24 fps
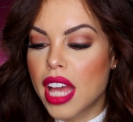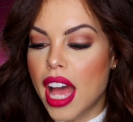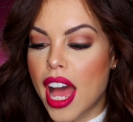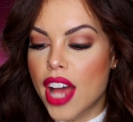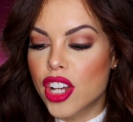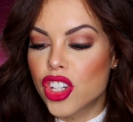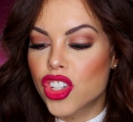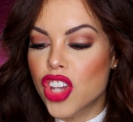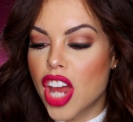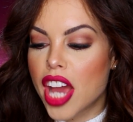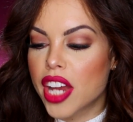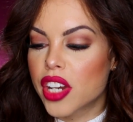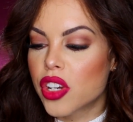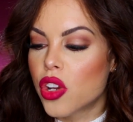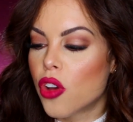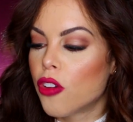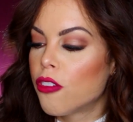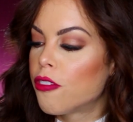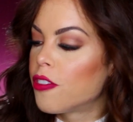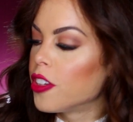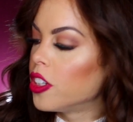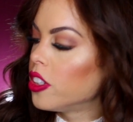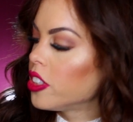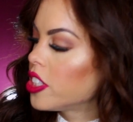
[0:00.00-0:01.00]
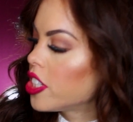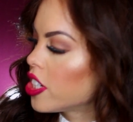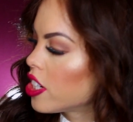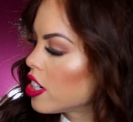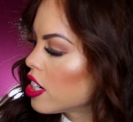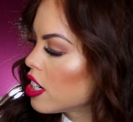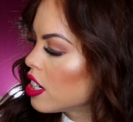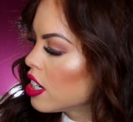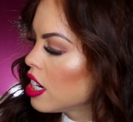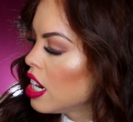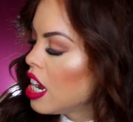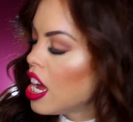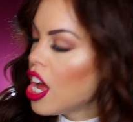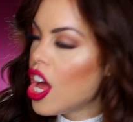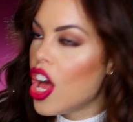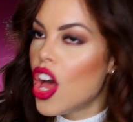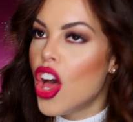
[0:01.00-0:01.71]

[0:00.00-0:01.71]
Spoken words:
#NoFilter.